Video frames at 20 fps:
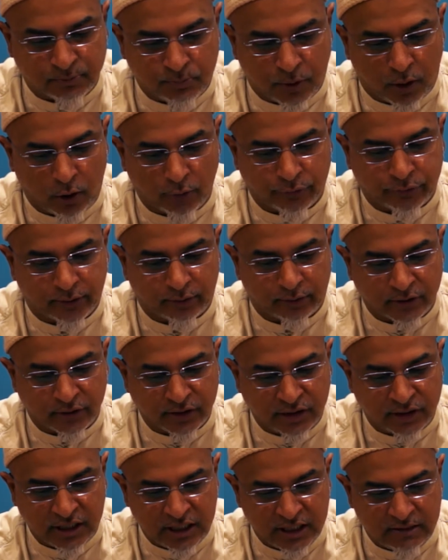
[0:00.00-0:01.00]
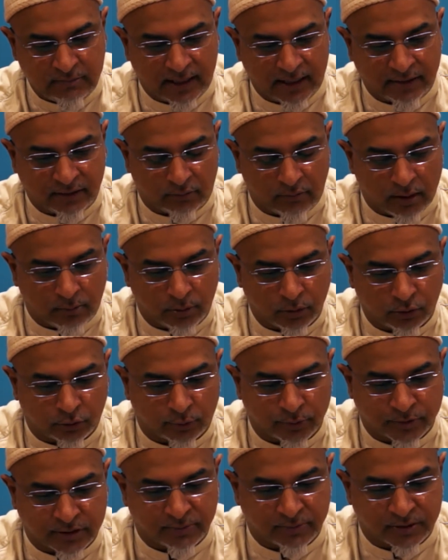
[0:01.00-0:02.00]
both the regime and the rebel groups
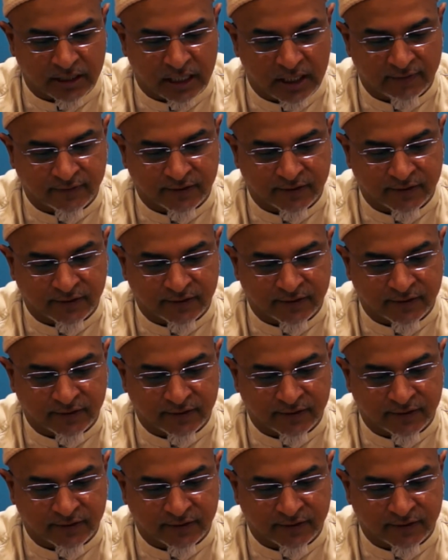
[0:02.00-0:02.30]
themselves,